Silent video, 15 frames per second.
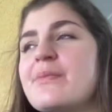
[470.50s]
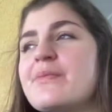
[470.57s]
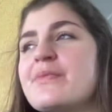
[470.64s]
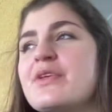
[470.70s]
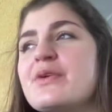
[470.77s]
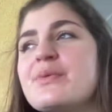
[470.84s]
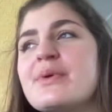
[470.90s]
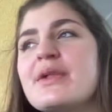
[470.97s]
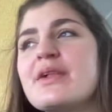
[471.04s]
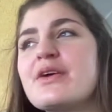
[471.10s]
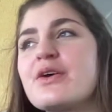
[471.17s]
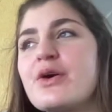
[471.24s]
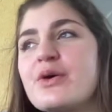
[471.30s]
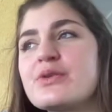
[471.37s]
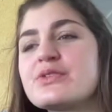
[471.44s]
You will
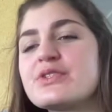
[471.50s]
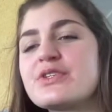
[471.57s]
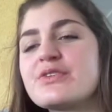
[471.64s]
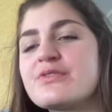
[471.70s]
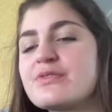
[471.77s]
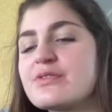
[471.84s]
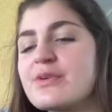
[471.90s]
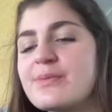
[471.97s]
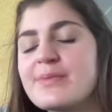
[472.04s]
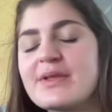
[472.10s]
go to your food and be